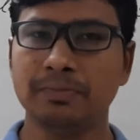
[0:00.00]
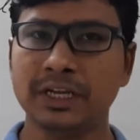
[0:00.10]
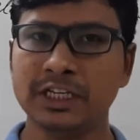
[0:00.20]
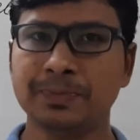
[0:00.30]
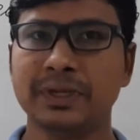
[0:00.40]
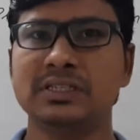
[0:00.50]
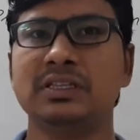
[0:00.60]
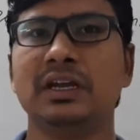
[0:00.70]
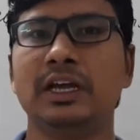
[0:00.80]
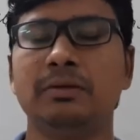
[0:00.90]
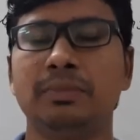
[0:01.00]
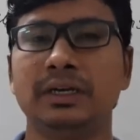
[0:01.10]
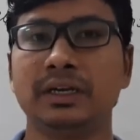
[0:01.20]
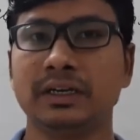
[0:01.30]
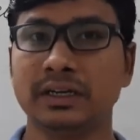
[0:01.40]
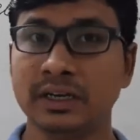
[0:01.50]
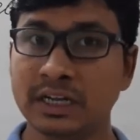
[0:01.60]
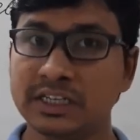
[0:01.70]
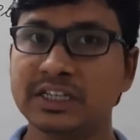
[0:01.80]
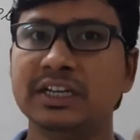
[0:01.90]
please press the like button,
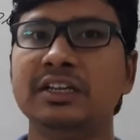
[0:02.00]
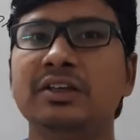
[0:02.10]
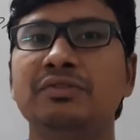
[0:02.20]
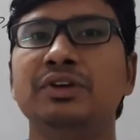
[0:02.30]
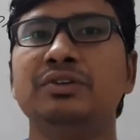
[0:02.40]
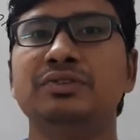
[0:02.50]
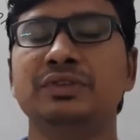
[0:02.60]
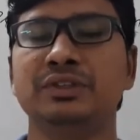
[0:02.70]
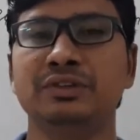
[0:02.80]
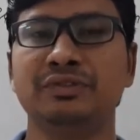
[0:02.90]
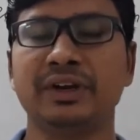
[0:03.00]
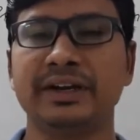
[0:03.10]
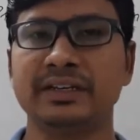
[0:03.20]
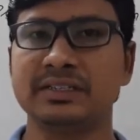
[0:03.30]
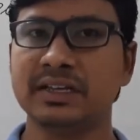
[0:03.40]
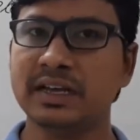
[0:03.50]
share the videos with your friends,